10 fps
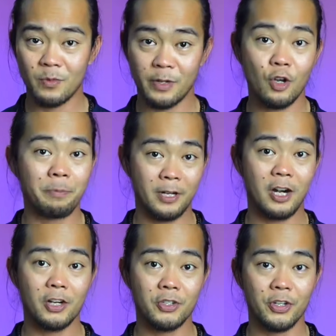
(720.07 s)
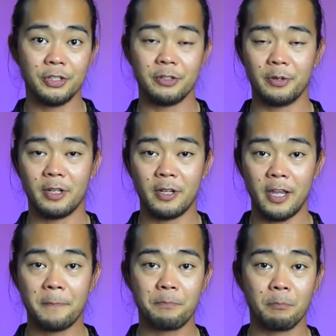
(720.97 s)
with open heart surgery,
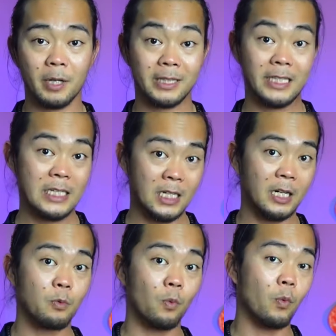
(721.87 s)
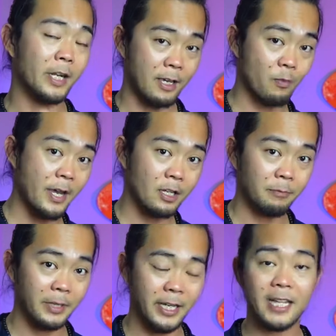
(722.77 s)
okay? But these are what I
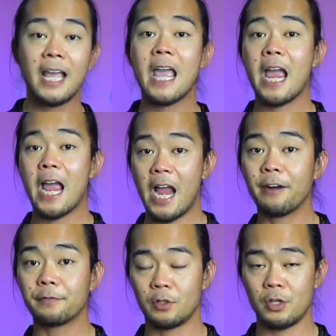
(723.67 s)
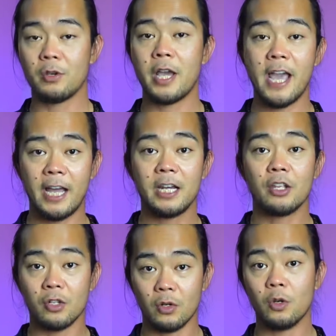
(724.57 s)
recommend after you had
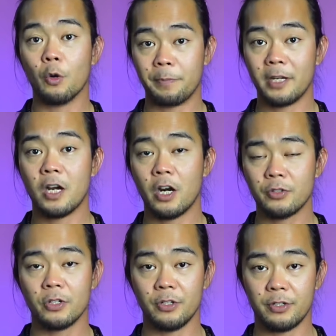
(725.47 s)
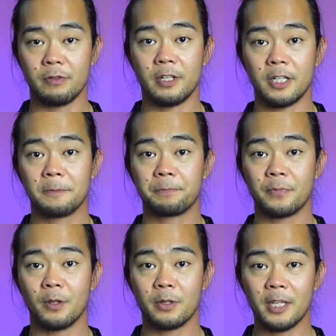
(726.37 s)
your open heart surgery,
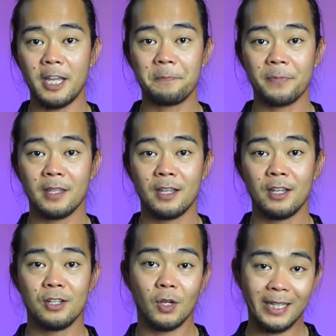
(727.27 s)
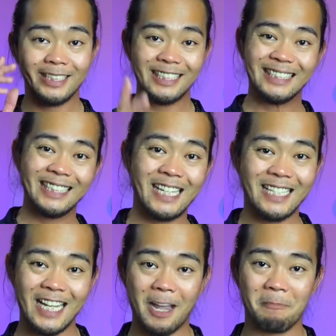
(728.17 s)
okay? So until next
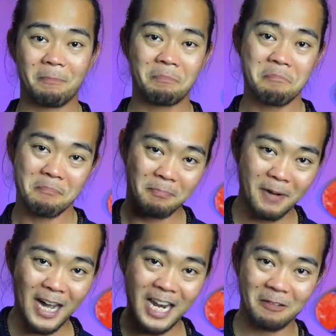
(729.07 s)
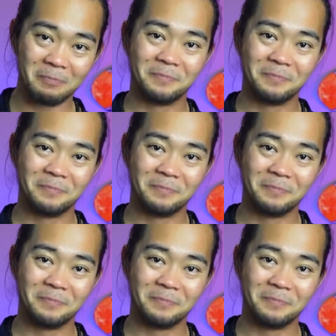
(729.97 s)
time, paalam.